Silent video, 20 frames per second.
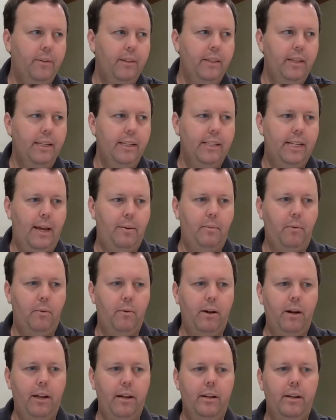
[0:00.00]
this type of
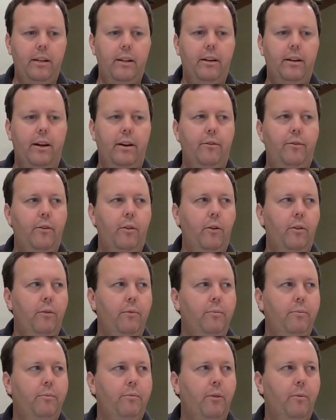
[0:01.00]
rod
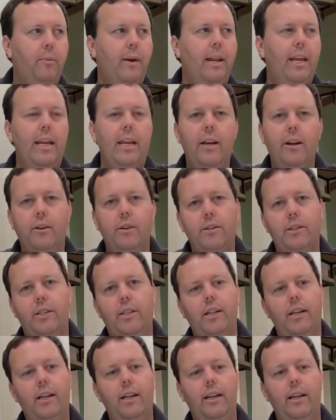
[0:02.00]
for many years.